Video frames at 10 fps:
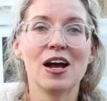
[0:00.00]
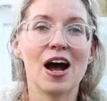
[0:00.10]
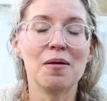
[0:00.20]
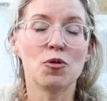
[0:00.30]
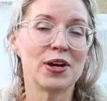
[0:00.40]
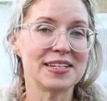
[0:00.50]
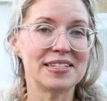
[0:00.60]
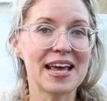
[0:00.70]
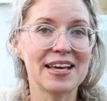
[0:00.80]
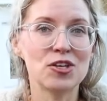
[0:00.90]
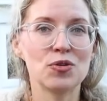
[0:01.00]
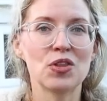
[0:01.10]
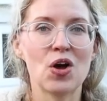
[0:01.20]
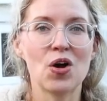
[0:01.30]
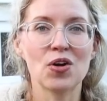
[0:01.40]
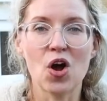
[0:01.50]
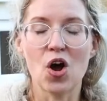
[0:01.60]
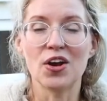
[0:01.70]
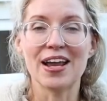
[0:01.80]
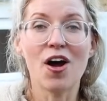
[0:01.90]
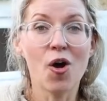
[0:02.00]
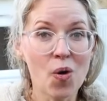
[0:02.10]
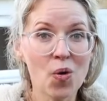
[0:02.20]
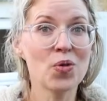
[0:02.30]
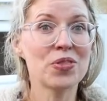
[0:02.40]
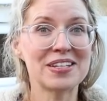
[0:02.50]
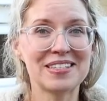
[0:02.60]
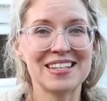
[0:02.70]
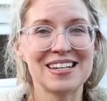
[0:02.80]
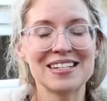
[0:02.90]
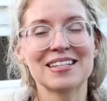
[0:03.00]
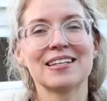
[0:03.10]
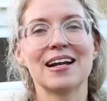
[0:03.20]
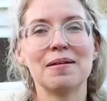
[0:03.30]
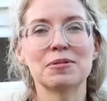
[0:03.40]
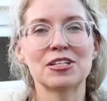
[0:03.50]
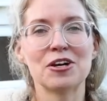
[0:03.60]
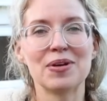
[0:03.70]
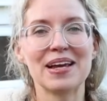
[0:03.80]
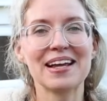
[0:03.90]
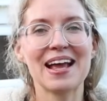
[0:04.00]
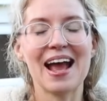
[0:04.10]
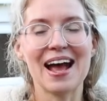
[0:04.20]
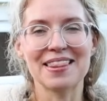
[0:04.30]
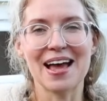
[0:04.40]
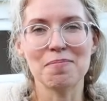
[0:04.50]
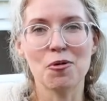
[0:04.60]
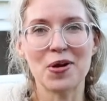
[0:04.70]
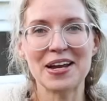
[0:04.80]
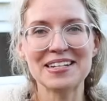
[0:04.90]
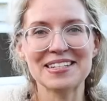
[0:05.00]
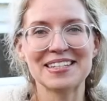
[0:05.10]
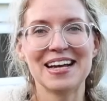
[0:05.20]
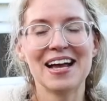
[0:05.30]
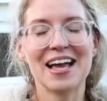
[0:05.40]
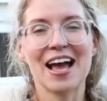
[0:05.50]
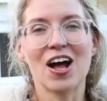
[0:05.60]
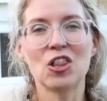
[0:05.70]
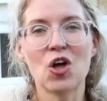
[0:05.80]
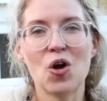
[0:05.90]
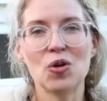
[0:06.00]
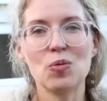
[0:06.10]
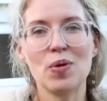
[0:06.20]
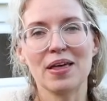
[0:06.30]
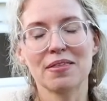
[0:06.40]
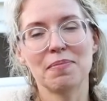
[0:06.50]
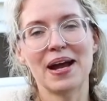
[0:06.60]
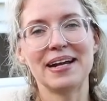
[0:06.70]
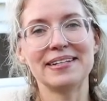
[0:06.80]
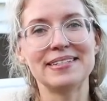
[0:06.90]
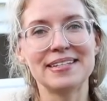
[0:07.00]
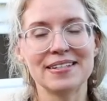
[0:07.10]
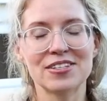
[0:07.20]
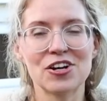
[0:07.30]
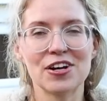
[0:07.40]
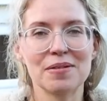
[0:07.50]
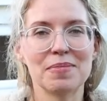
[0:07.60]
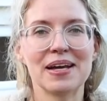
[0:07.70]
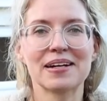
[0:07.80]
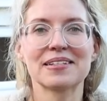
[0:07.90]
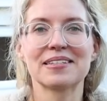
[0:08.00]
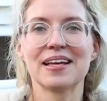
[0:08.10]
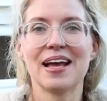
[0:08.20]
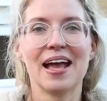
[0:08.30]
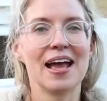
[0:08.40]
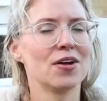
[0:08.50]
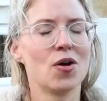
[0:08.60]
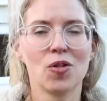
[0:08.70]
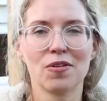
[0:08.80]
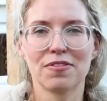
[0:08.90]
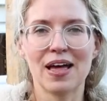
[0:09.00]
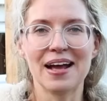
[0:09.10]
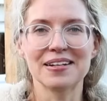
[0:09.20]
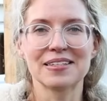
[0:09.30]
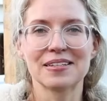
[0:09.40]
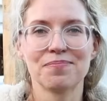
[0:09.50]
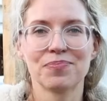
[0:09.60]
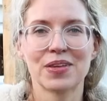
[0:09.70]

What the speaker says: I'm going to take you along on all the seeds that I'm sowing at that point, along with my seed starting mix and all of that.